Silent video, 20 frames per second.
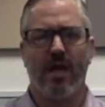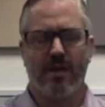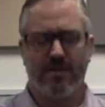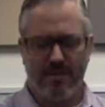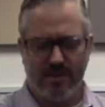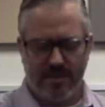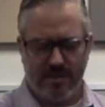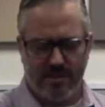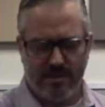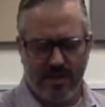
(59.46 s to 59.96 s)

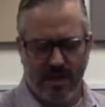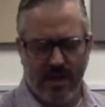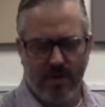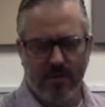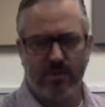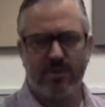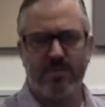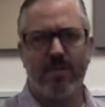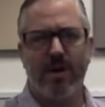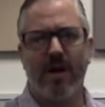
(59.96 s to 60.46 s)
the
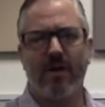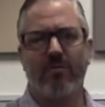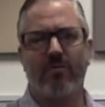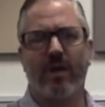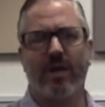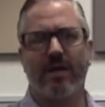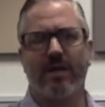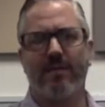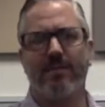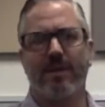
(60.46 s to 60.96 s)
desired spot
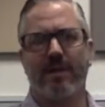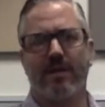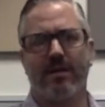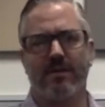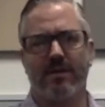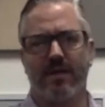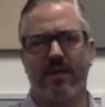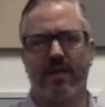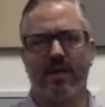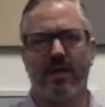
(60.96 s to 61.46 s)
right in the middle of
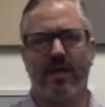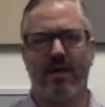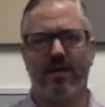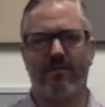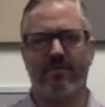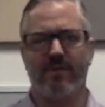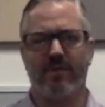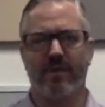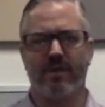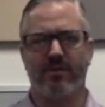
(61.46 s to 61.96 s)

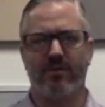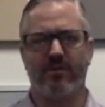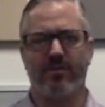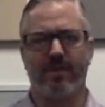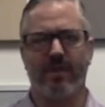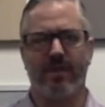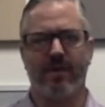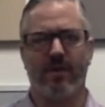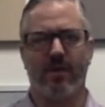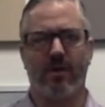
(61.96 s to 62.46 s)
the
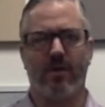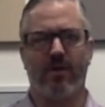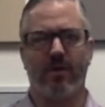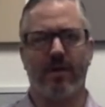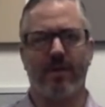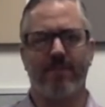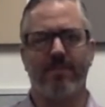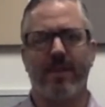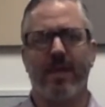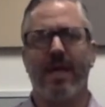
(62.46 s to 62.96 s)
instrument.
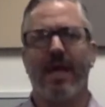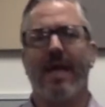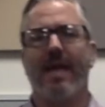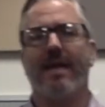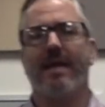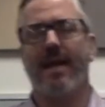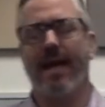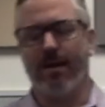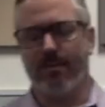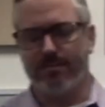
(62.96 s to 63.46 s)
Okay.
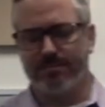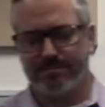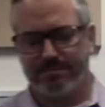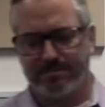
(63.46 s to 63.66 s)
Now,